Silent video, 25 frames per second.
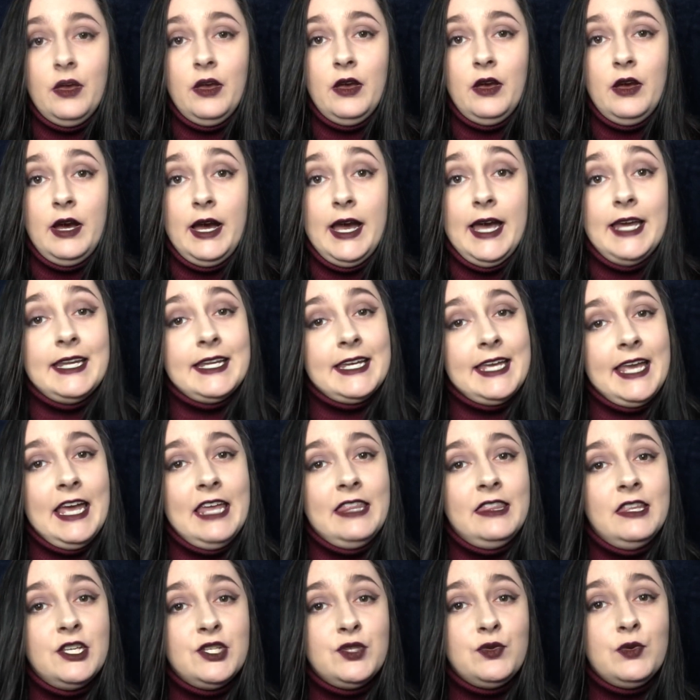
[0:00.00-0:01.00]
And
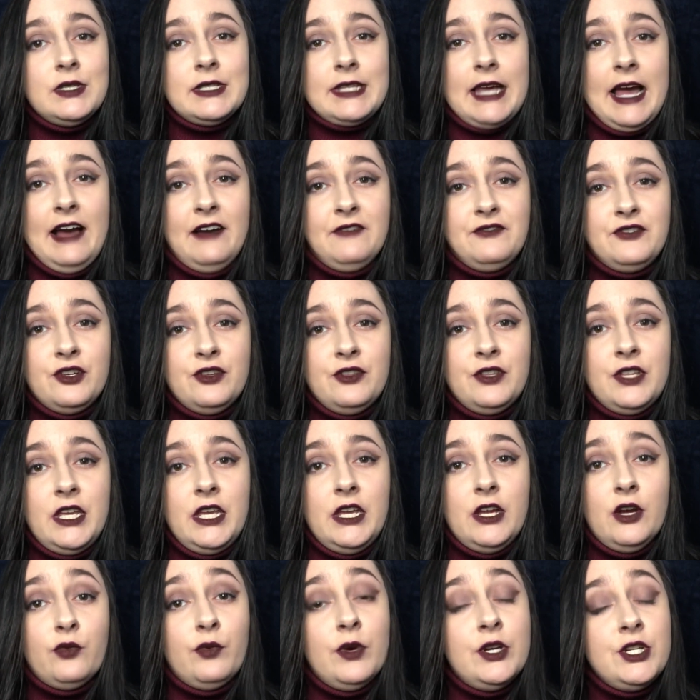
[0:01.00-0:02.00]
again, this was after
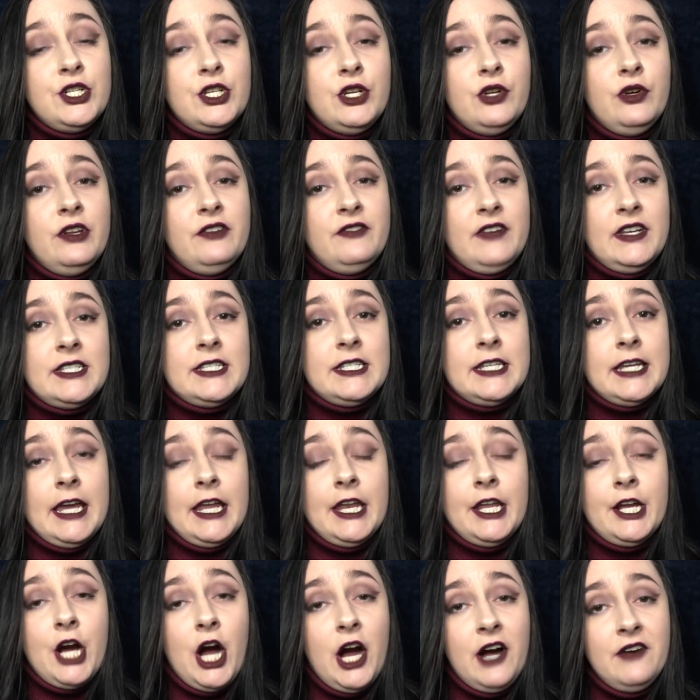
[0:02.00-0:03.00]
the original
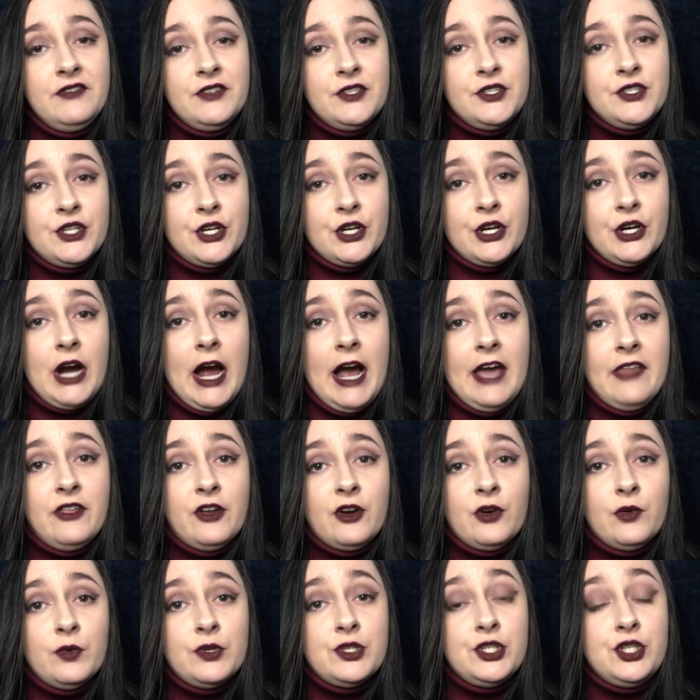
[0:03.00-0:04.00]
investigating officer
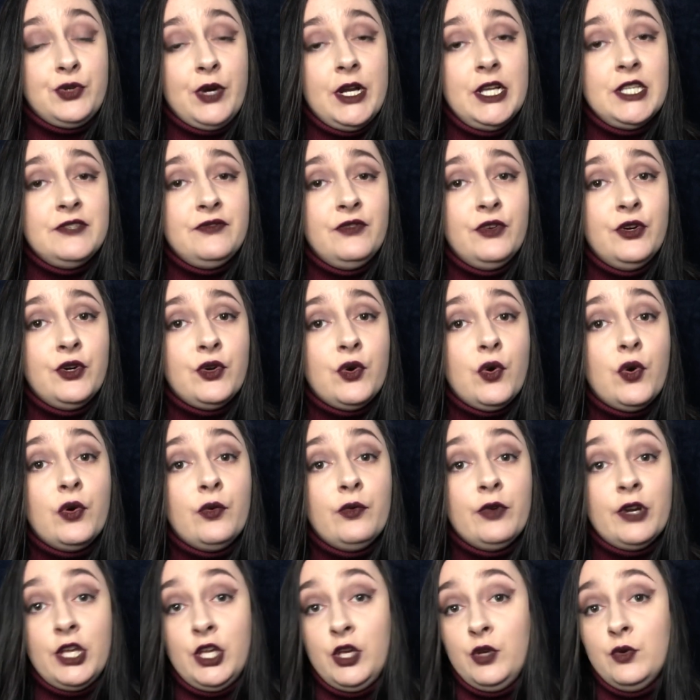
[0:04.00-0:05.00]
either was transferred or
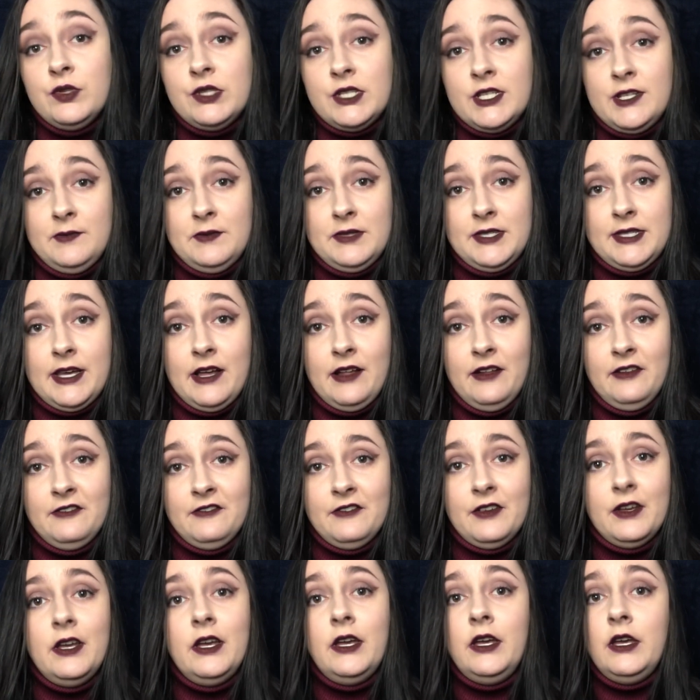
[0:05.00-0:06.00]
recused himself.
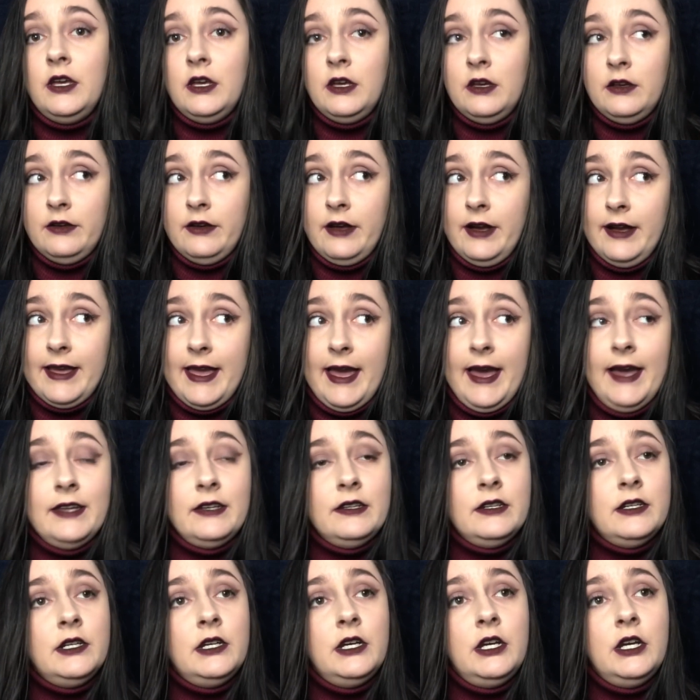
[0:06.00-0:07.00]

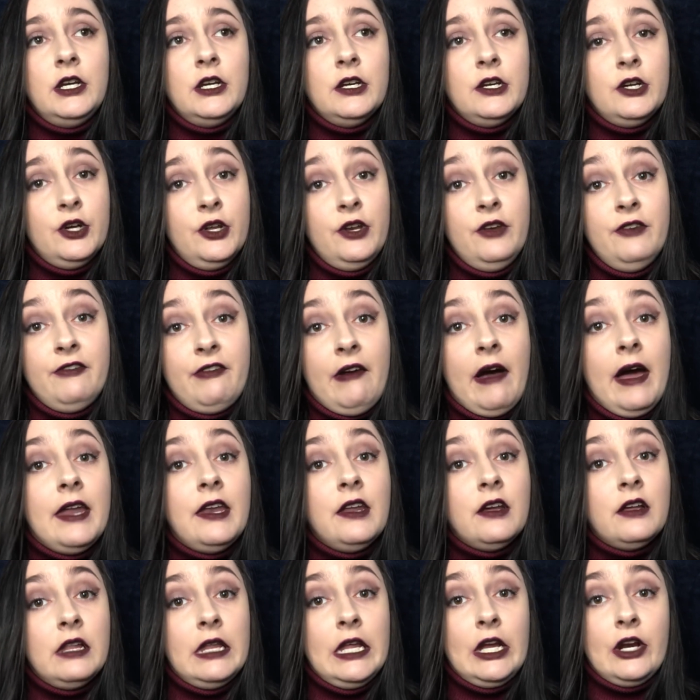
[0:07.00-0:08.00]
Again, couldn't find
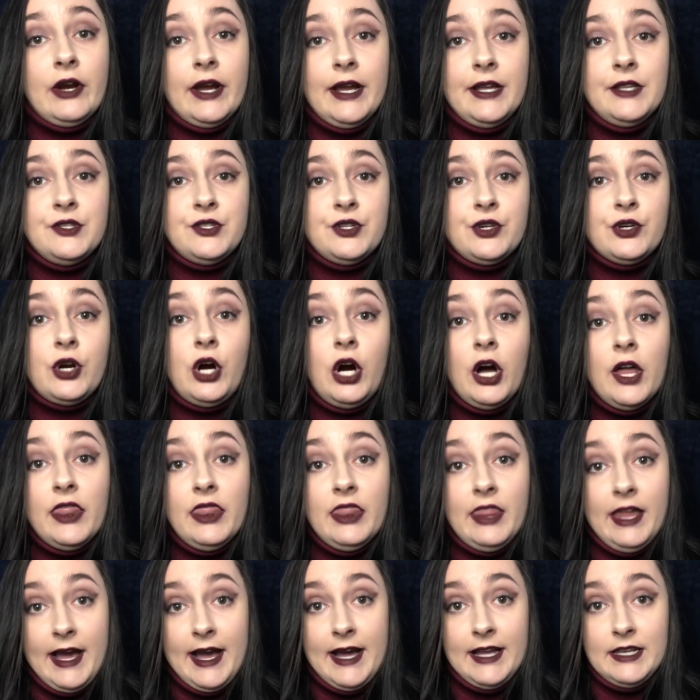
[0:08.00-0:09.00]
a clear answer on
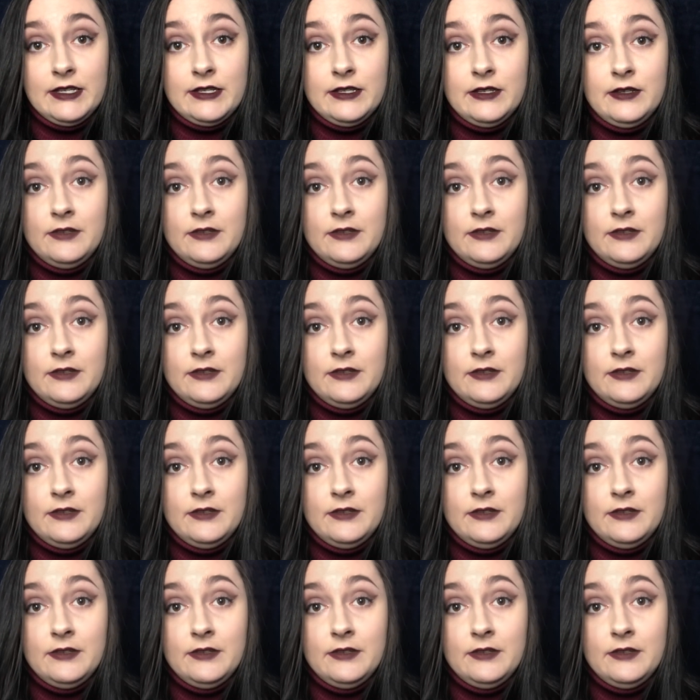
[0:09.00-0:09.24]
that.